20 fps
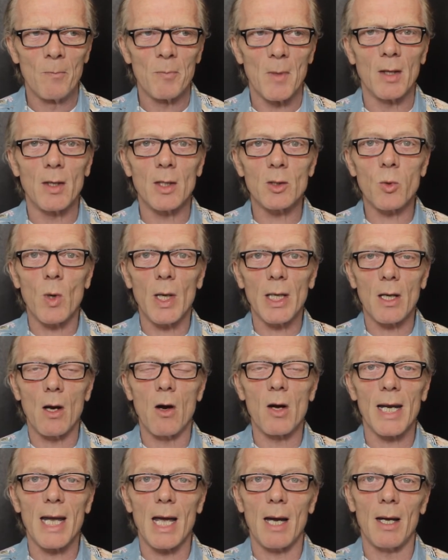and that's why you
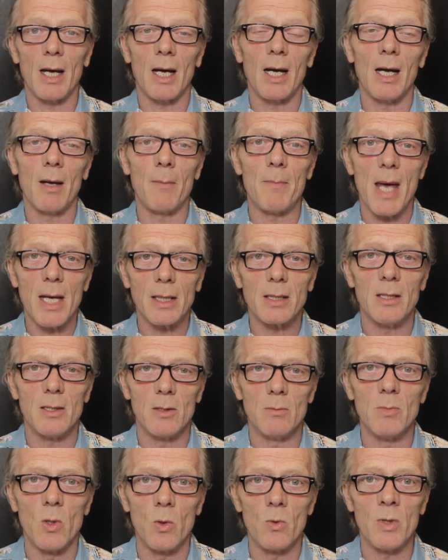can't get out of bed in
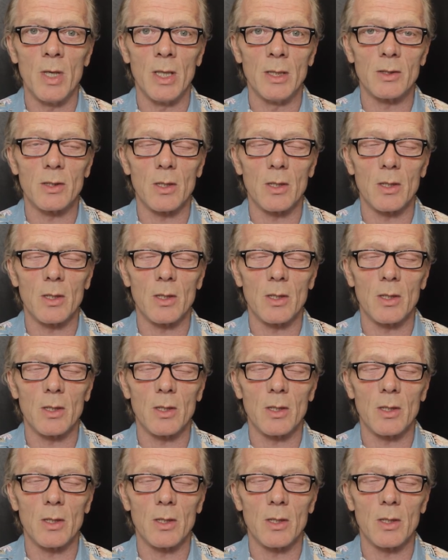the morning.